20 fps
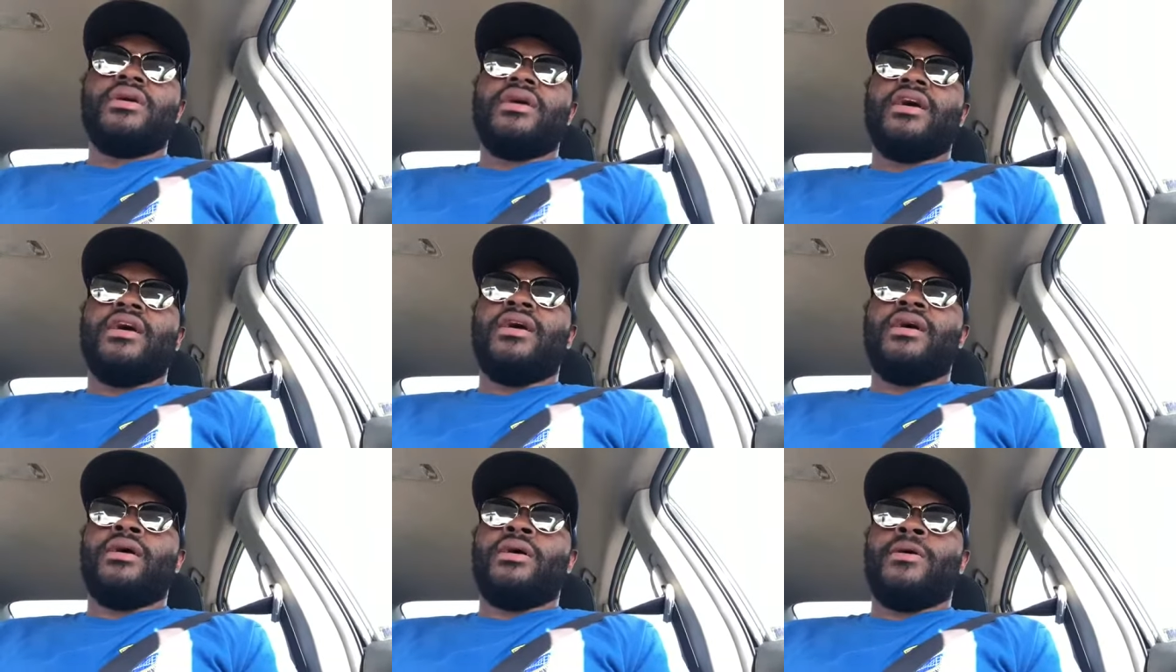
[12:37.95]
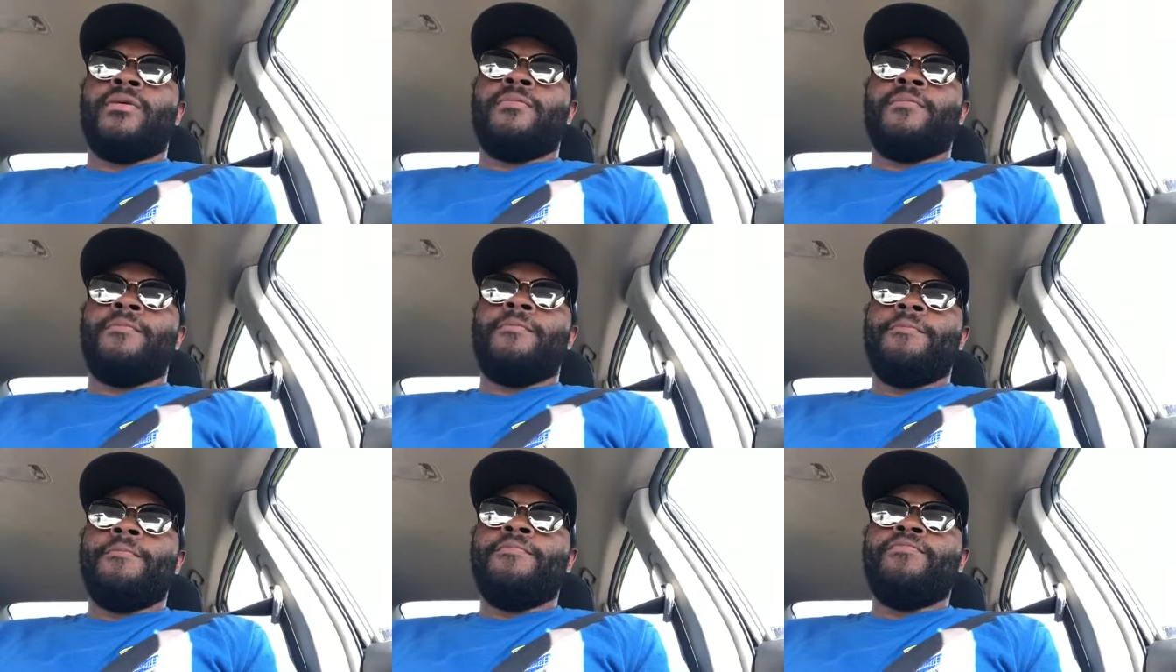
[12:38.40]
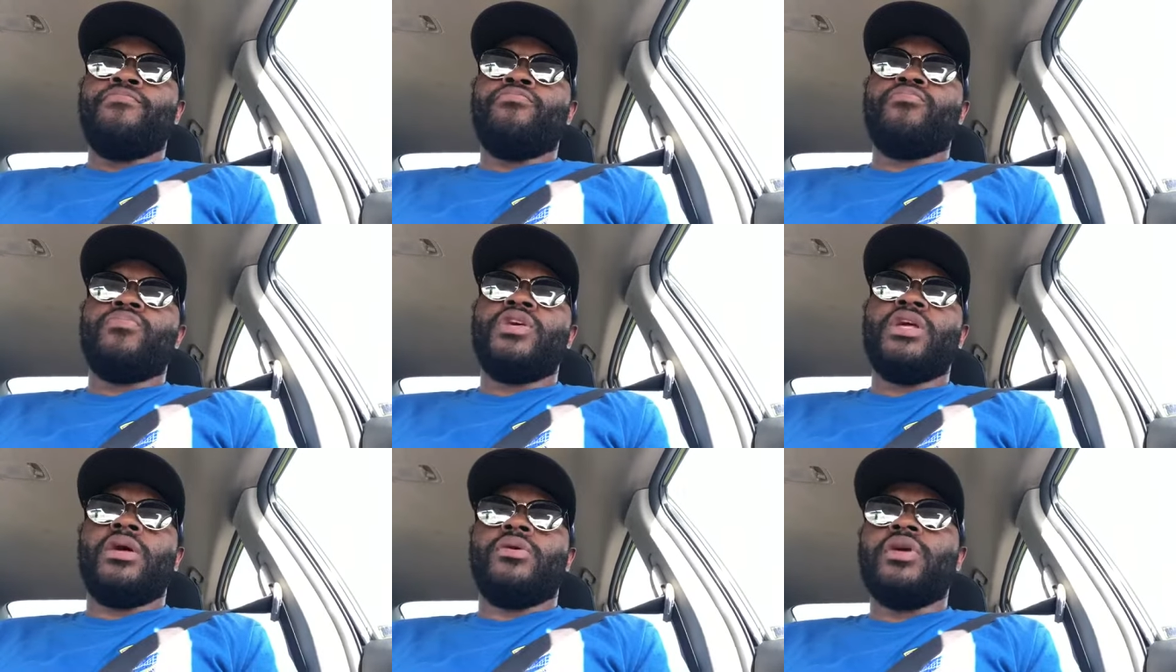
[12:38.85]
Um,
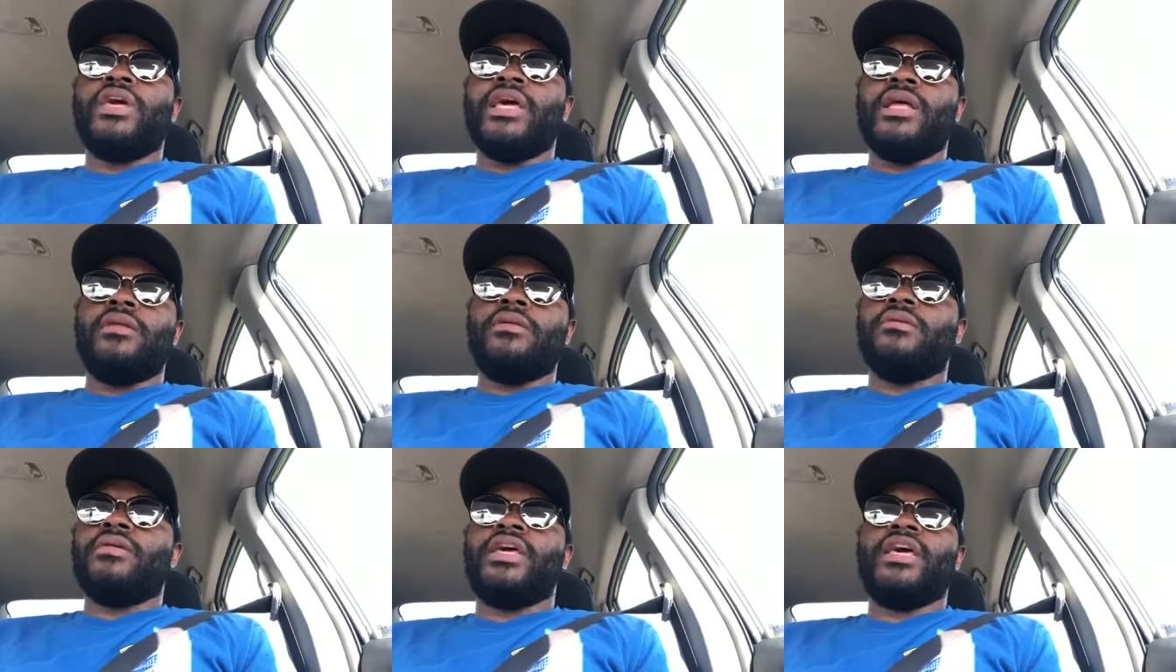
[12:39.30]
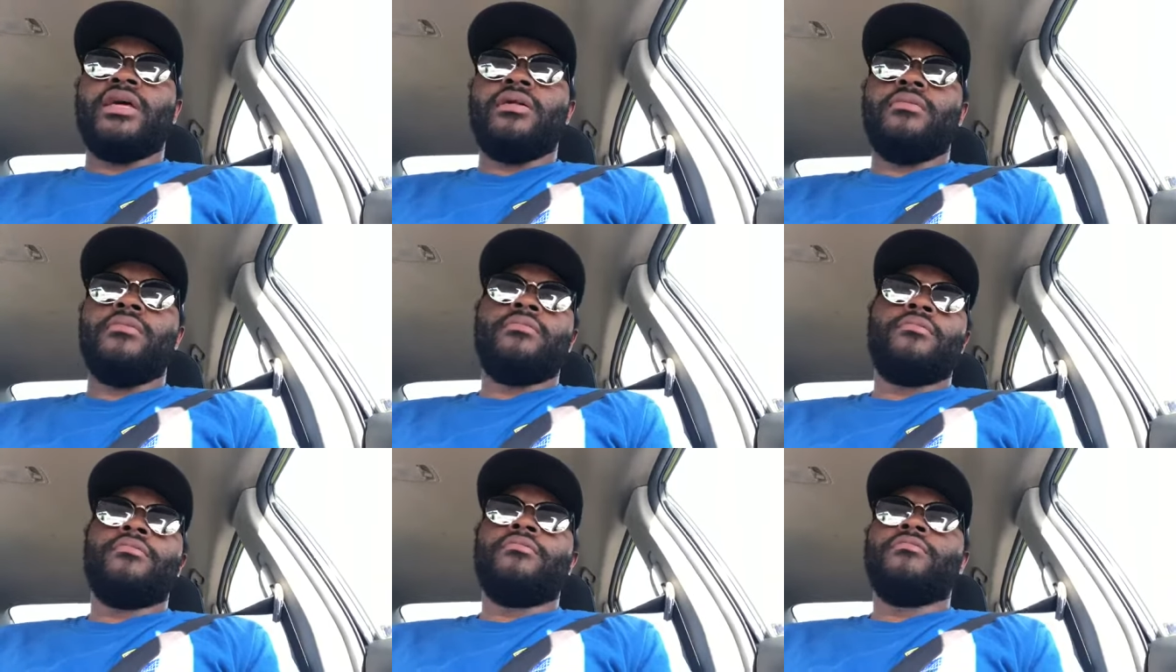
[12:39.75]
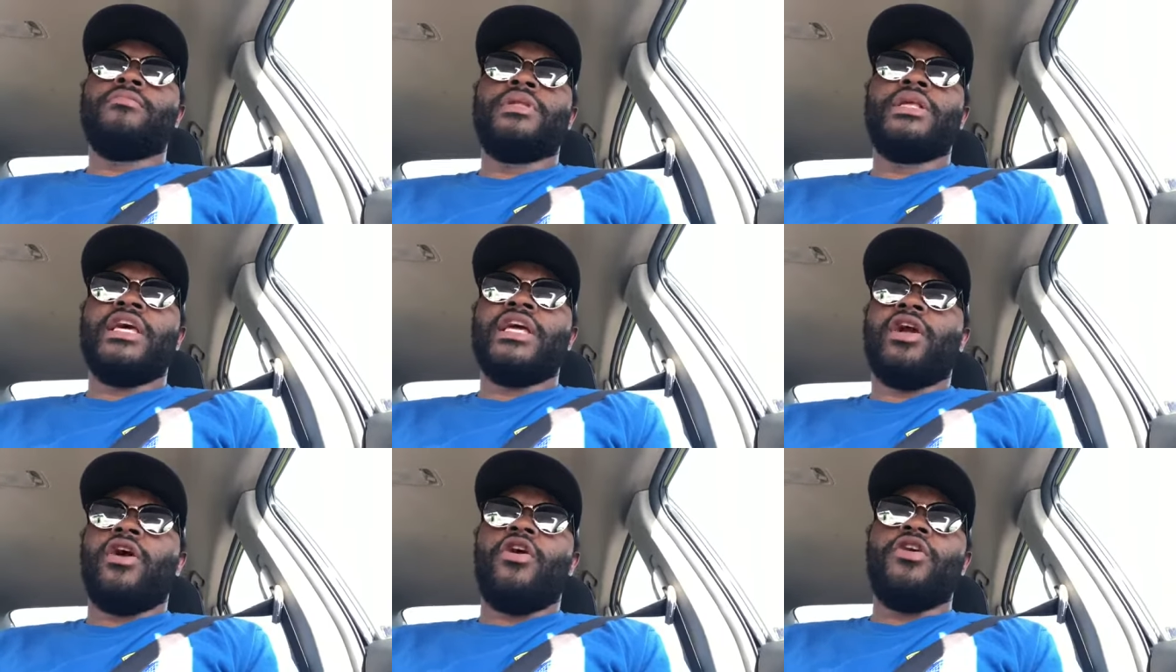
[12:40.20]
you know, get get
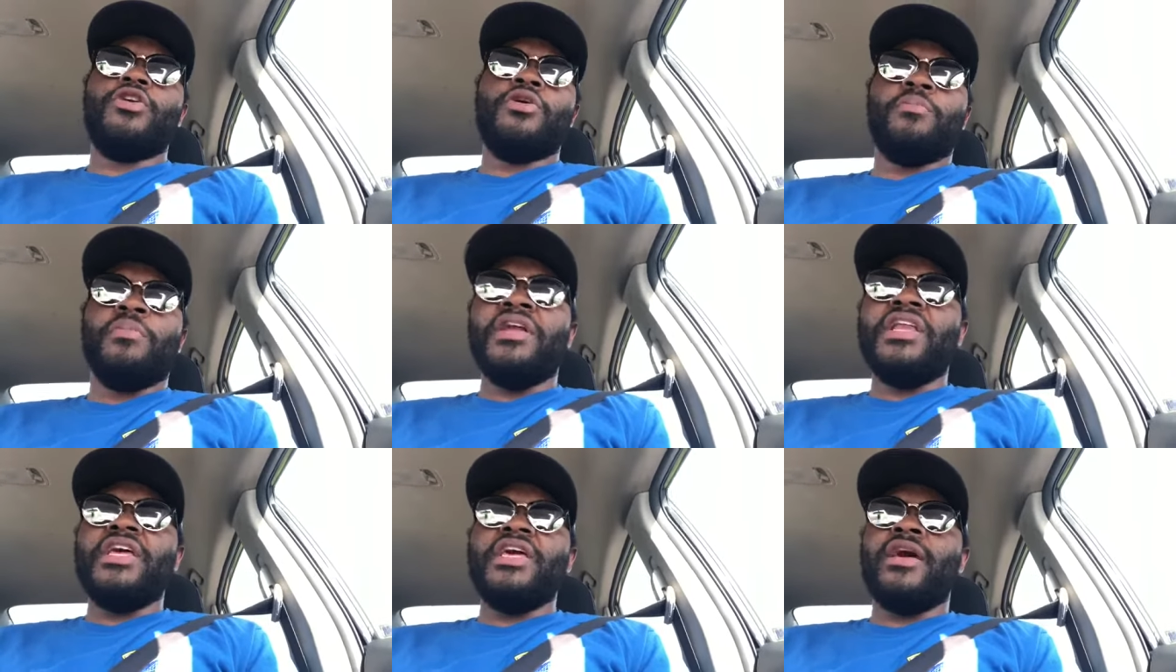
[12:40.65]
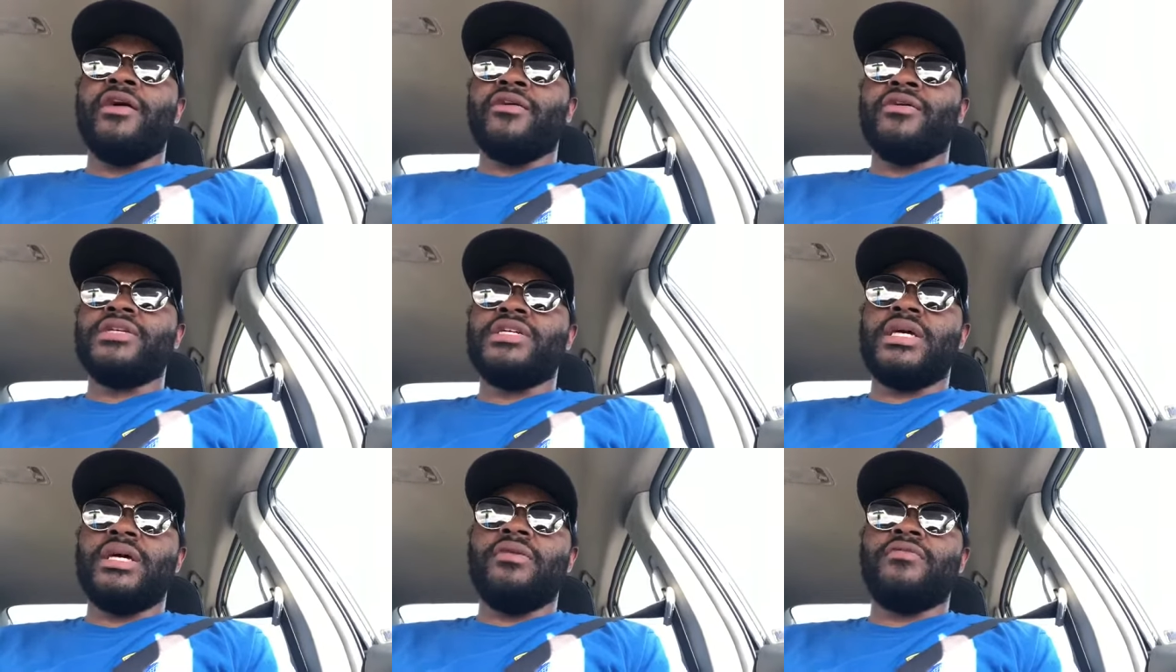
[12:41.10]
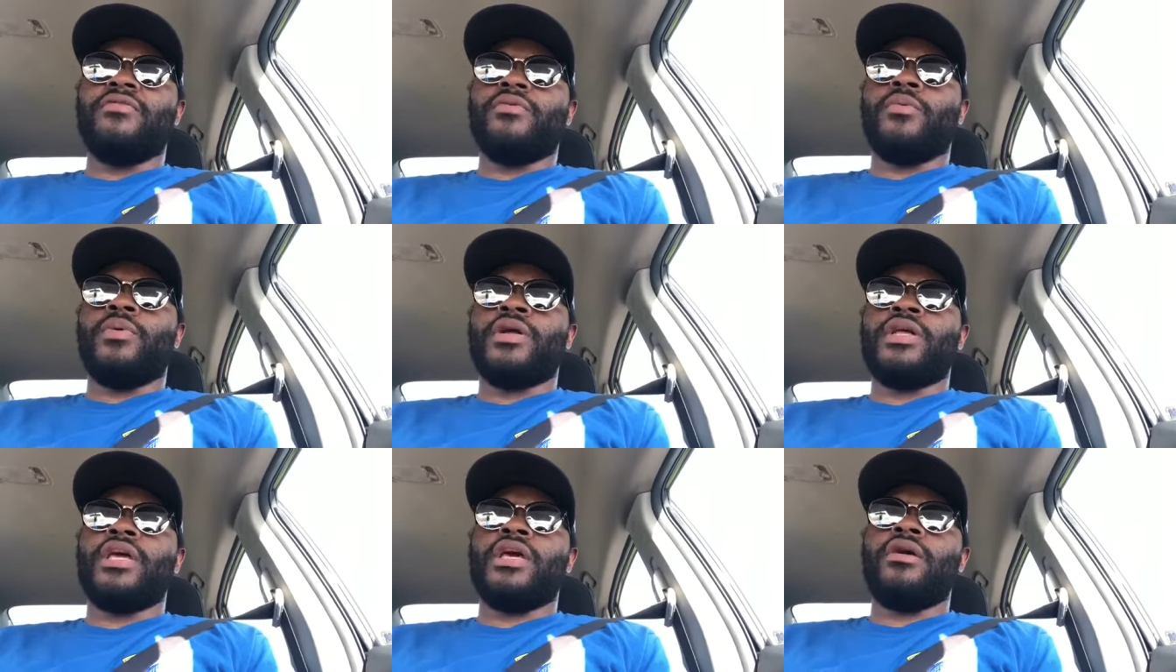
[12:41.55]
get all your money guaranteed for
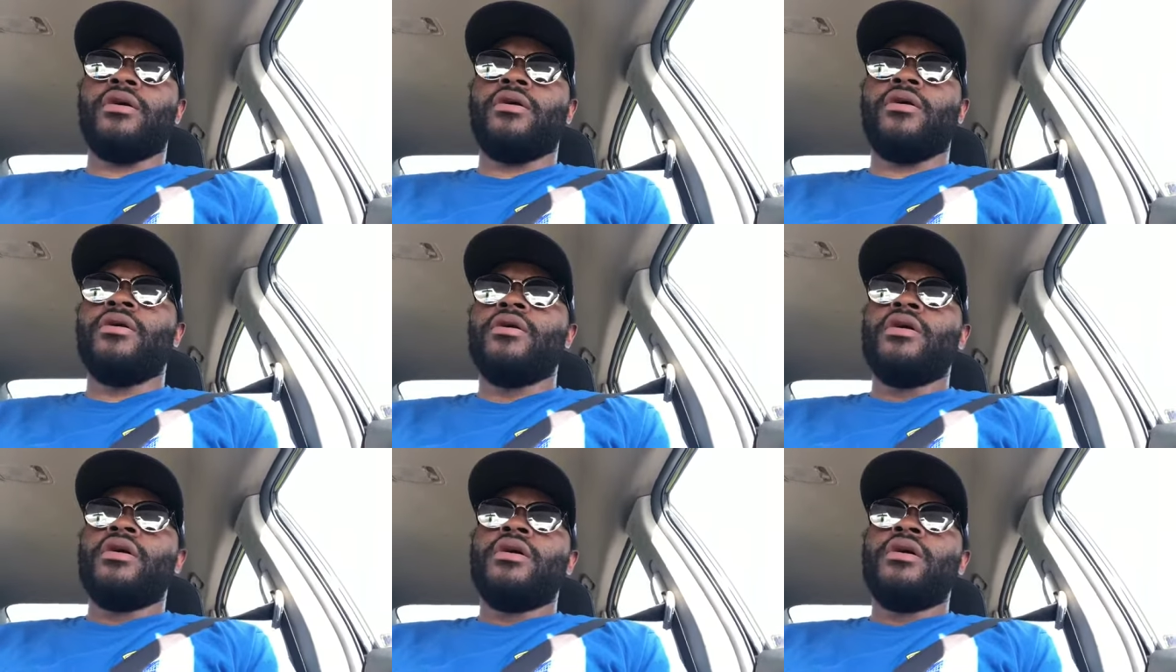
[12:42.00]
one year.